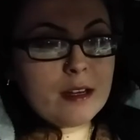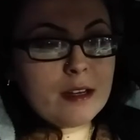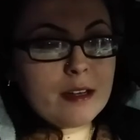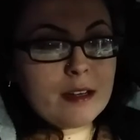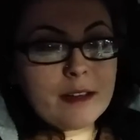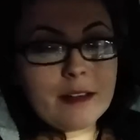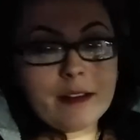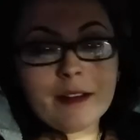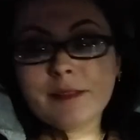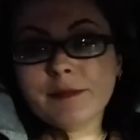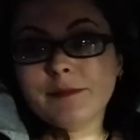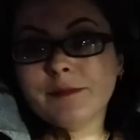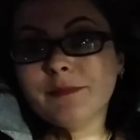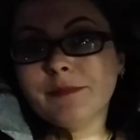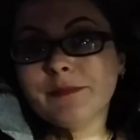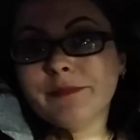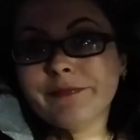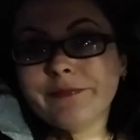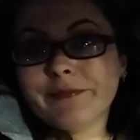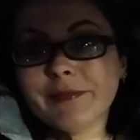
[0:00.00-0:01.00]

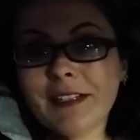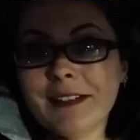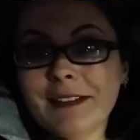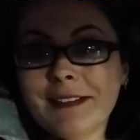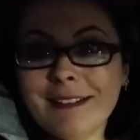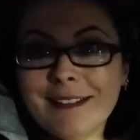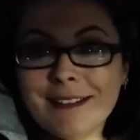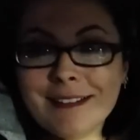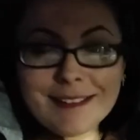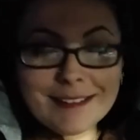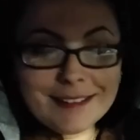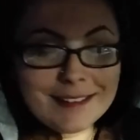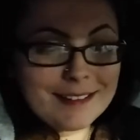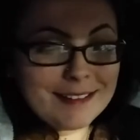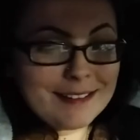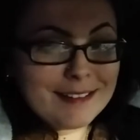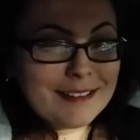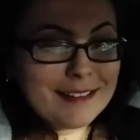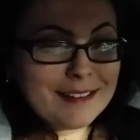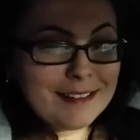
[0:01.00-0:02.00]
yeah.
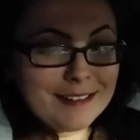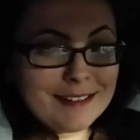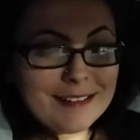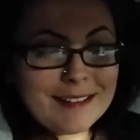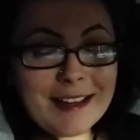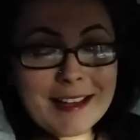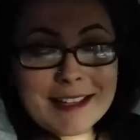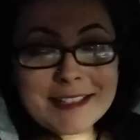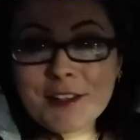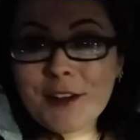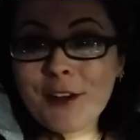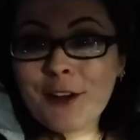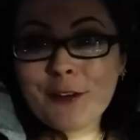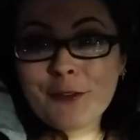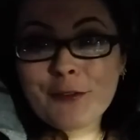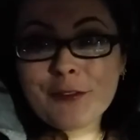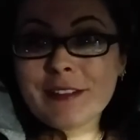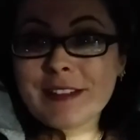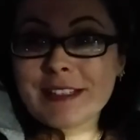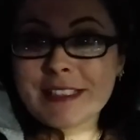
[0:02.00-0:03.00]
That's all
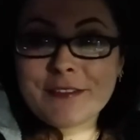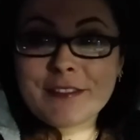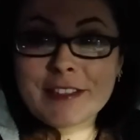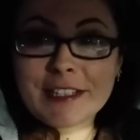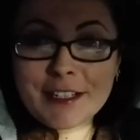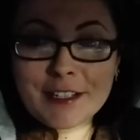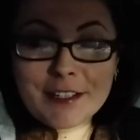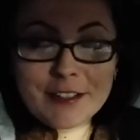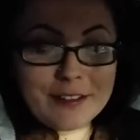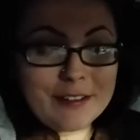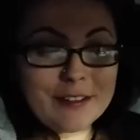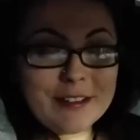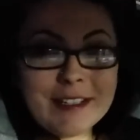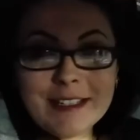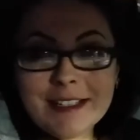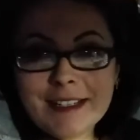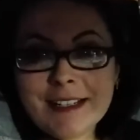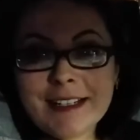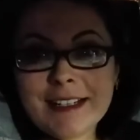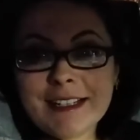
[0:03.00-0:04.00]
for this video.
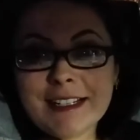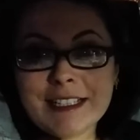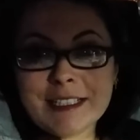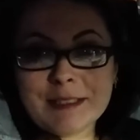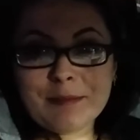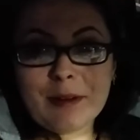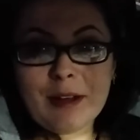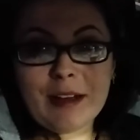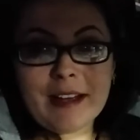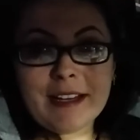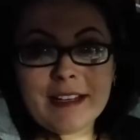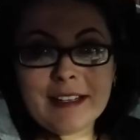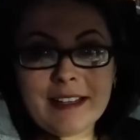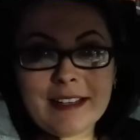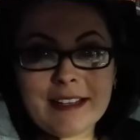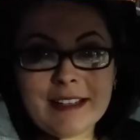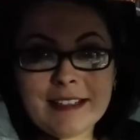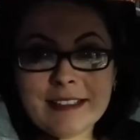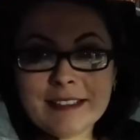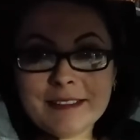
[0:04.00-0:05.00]
And it's probably
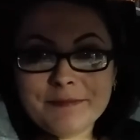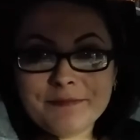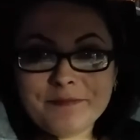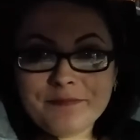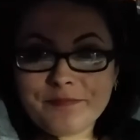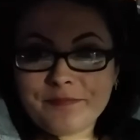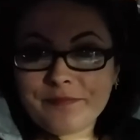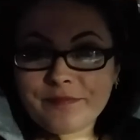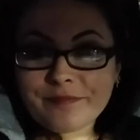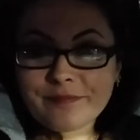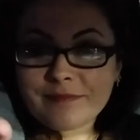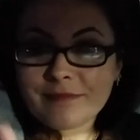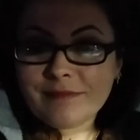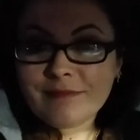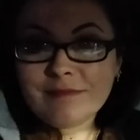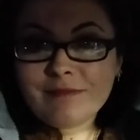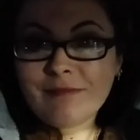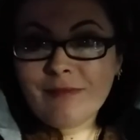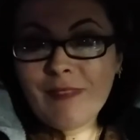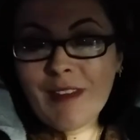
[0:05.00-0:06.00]
like,
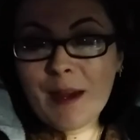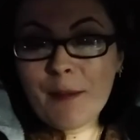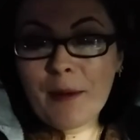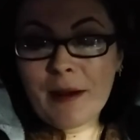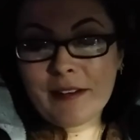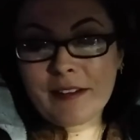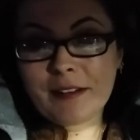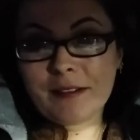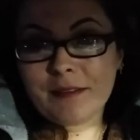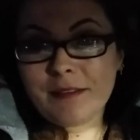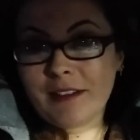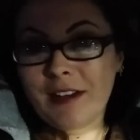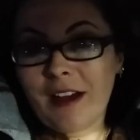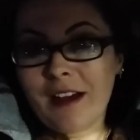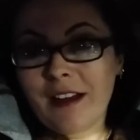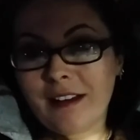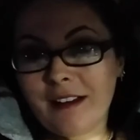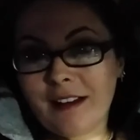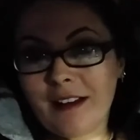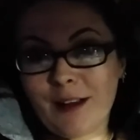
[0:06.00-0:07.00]
I'm going to have to
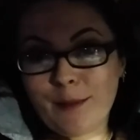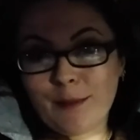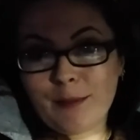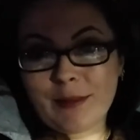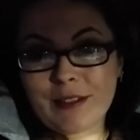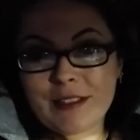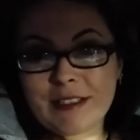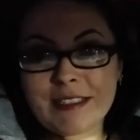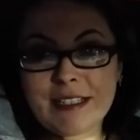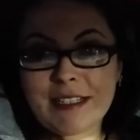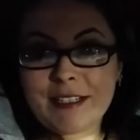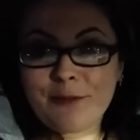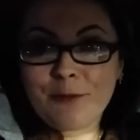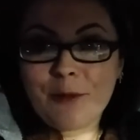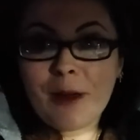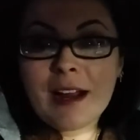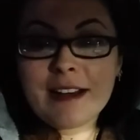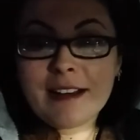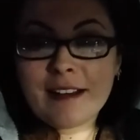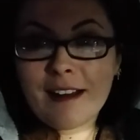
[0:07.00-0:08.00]
cut it up because, like,
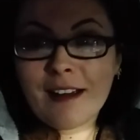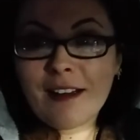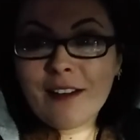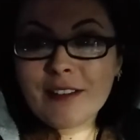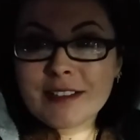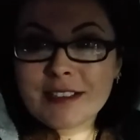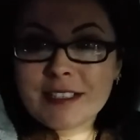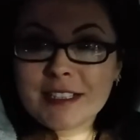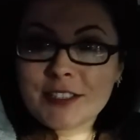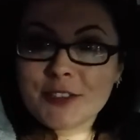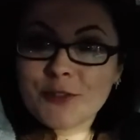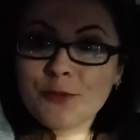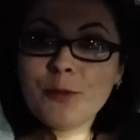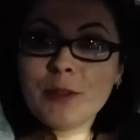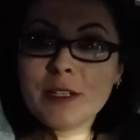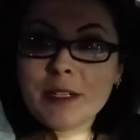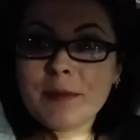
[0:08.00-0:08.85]
right now it's like twenty